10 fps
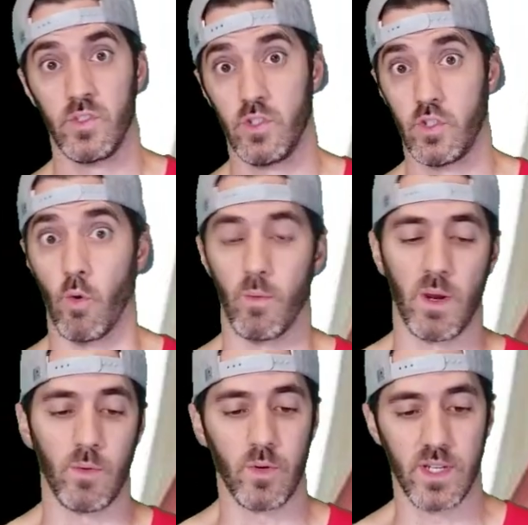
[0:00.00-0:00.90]
tore my
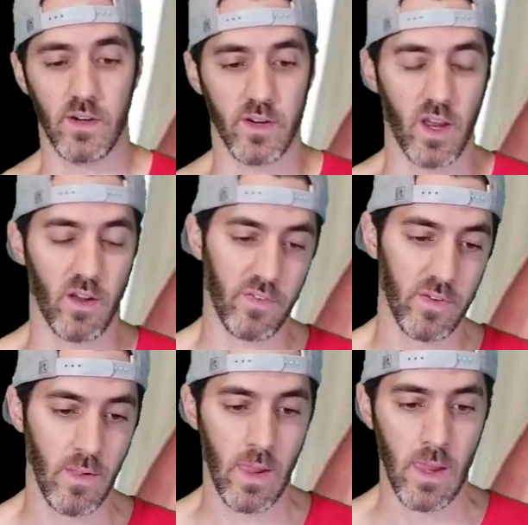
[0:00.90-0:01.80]
rotator cuff.
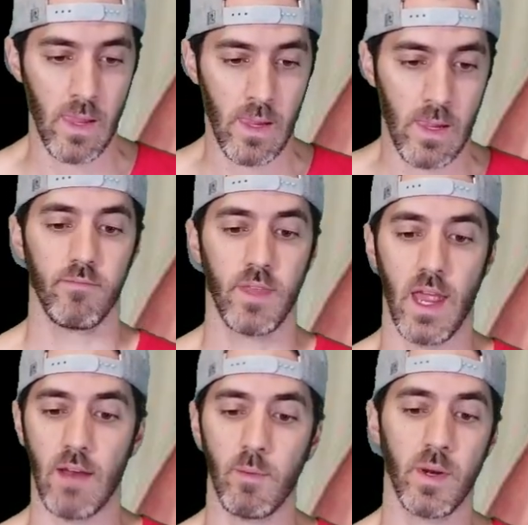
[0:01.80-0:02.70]
Yeah,
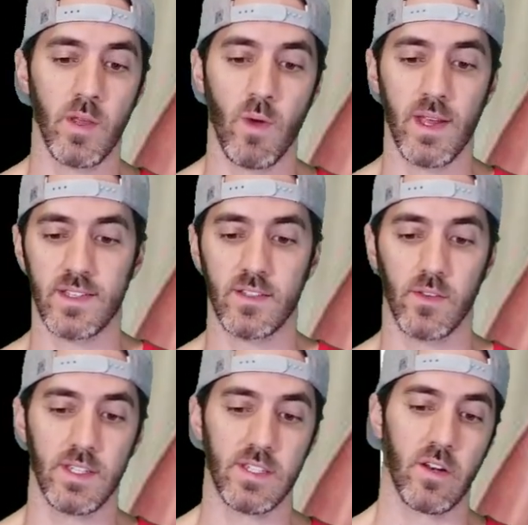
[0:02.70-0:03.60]
everybody waits till
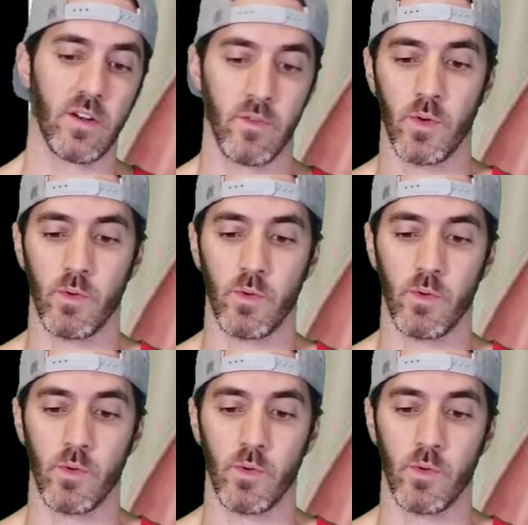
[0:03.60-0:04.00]
they tear the